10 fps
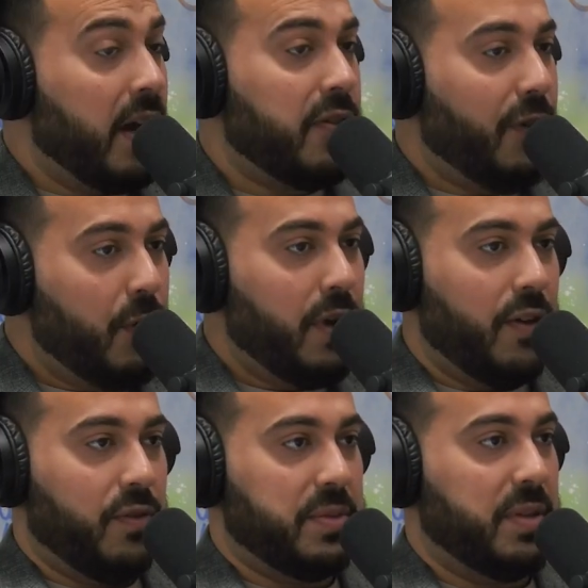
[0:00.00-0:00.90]
got a phone
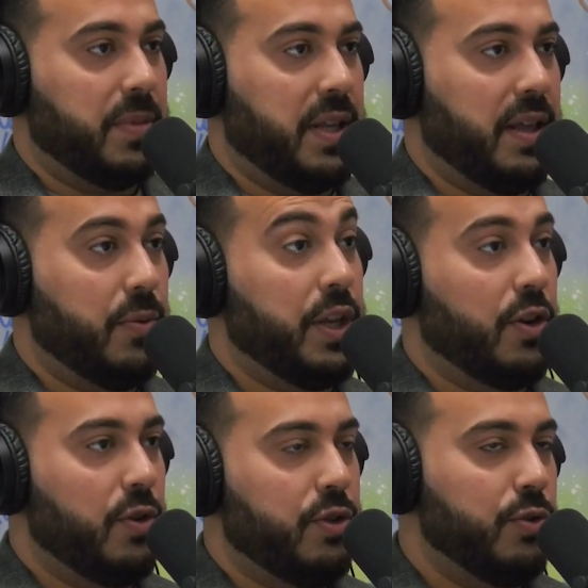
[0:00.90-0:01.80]
call from somebody that we
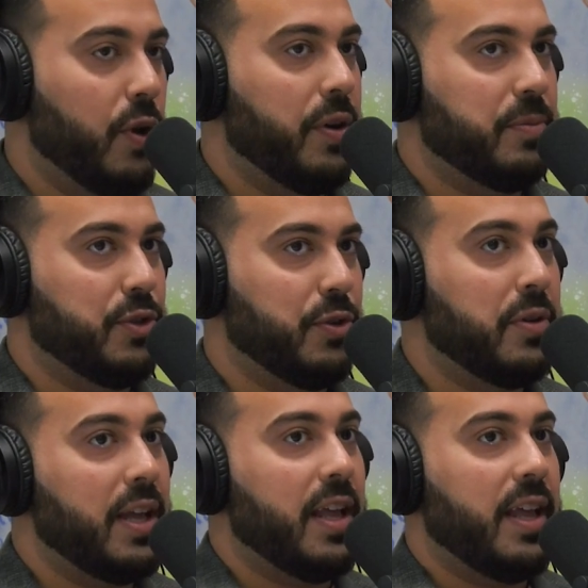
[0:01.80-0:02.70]
know. You know him
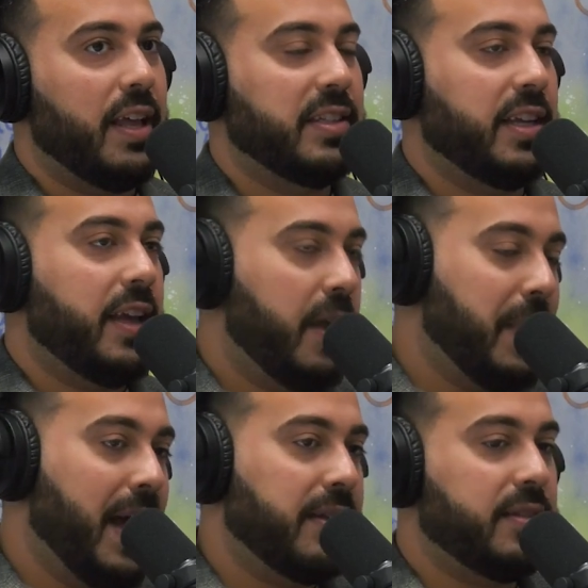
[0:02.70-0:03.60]
too. He's like, hey
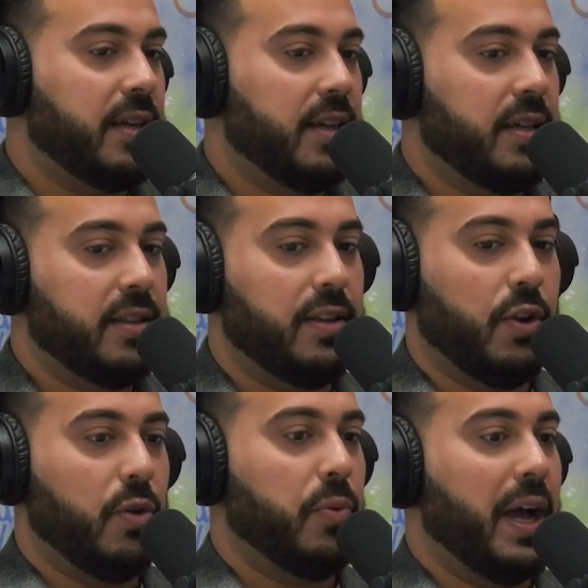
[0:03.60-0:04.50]
Matt,
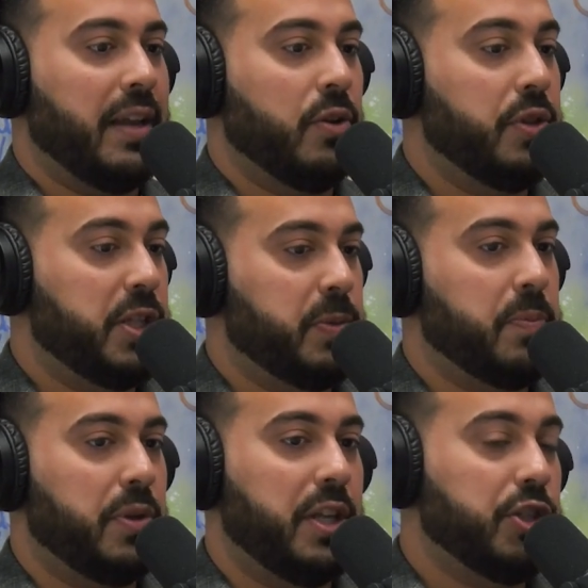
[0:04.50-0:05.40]
you know, I know these
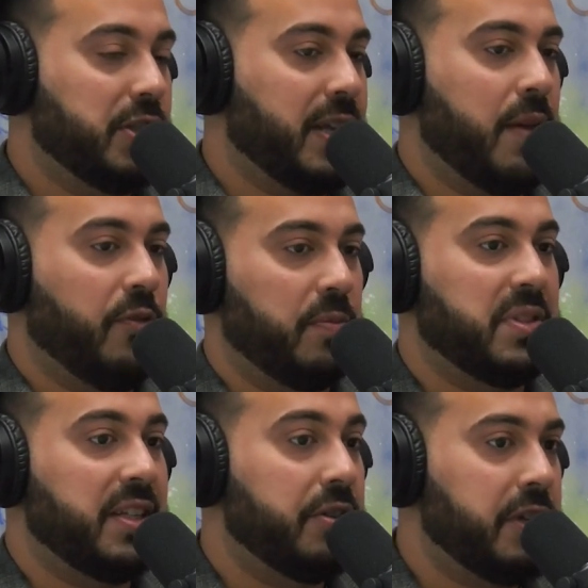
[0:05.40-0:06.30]
people. They just came from
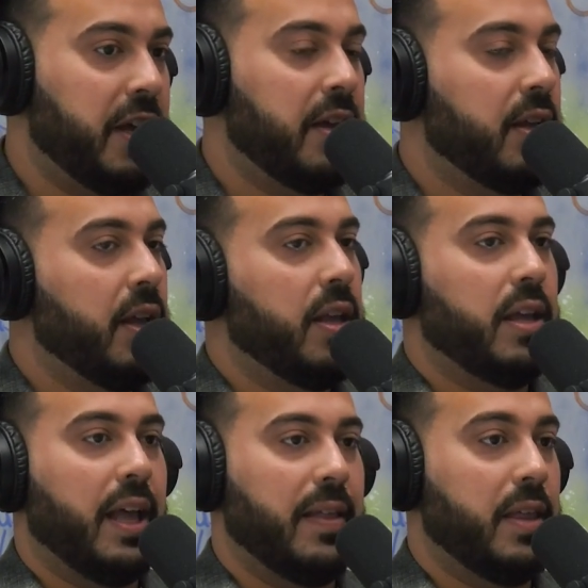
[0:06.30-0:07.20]
Syria.
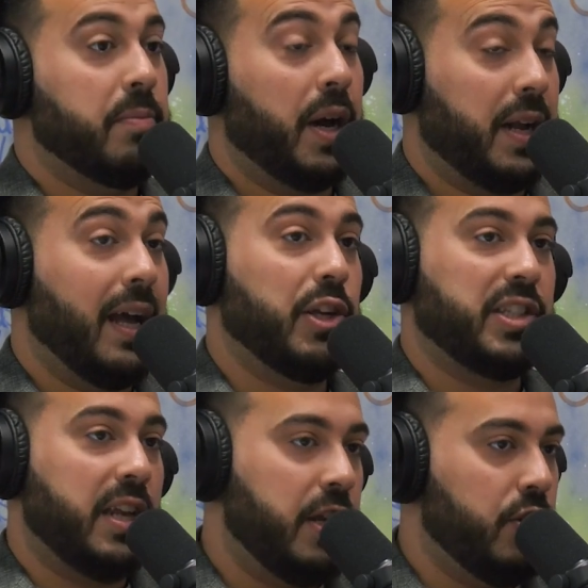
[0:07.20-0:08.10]
And they bought a
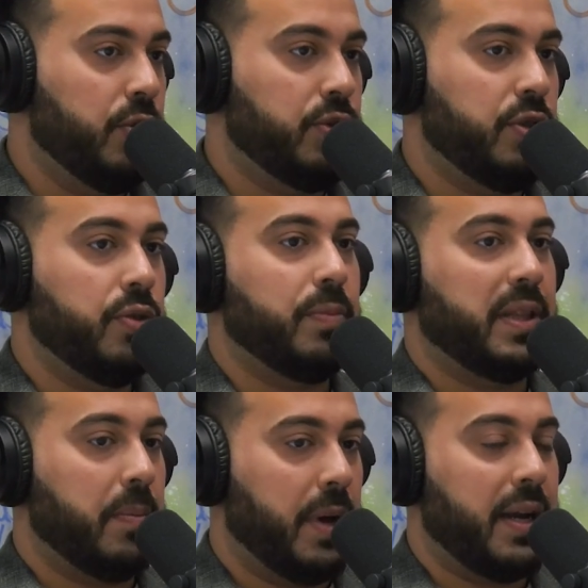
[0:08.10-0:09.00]
house. They didn't use you,
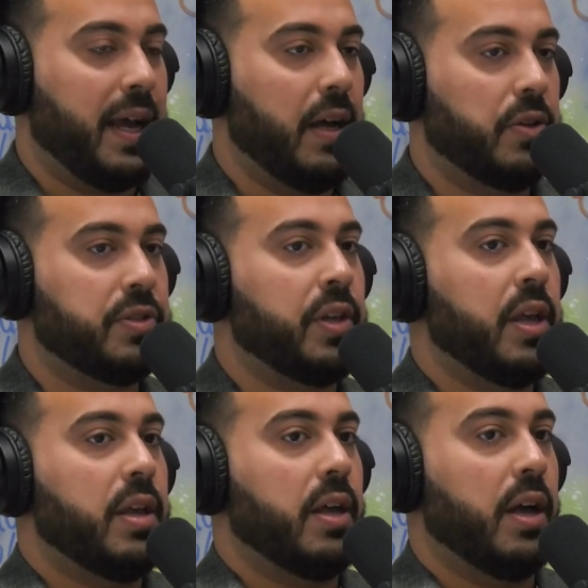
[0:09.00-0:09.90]
but they bought a house.
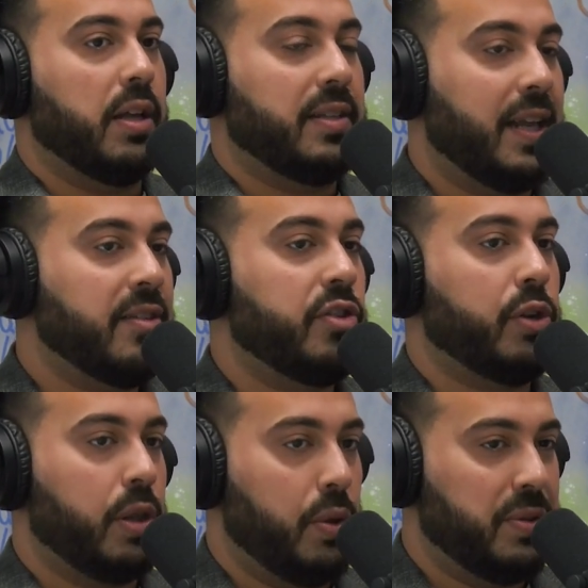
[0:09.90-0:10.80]
Today's
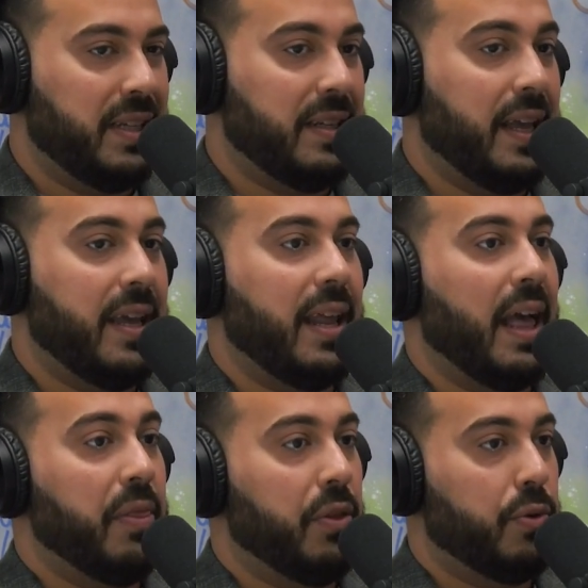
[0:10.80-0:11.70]
their closing date,
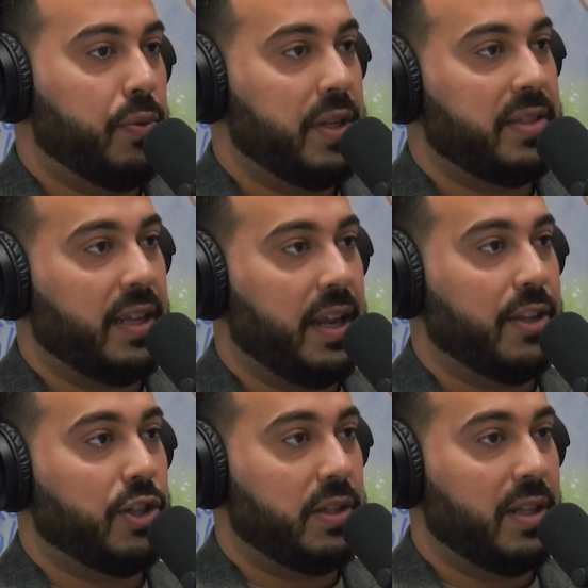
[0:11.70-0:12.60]
and their real estate
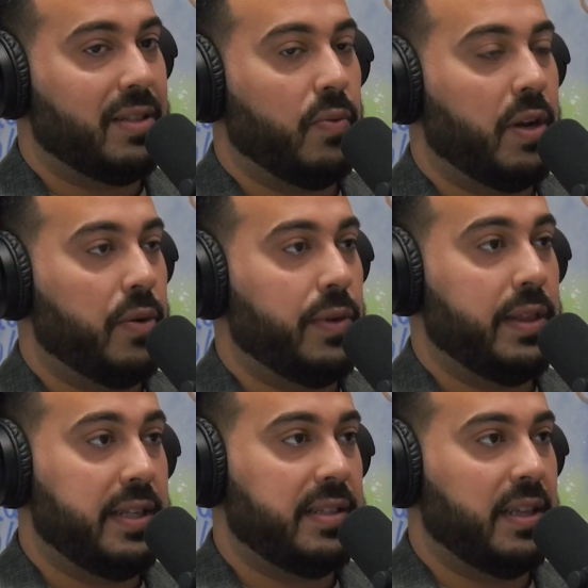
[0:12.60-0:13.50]
agent doesn't want to
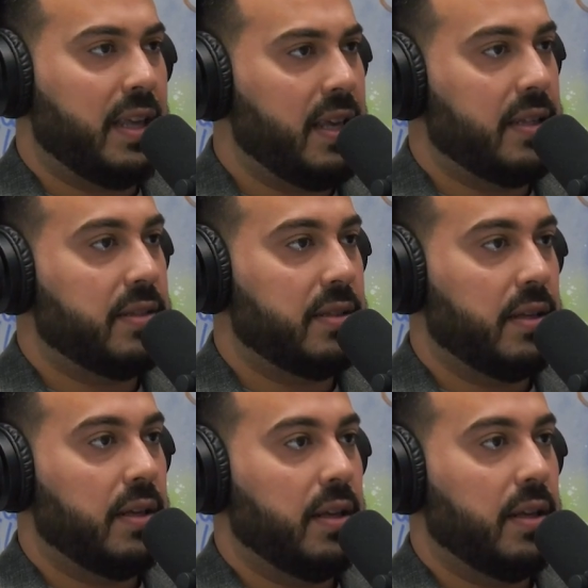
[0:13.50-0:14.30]
release the keys.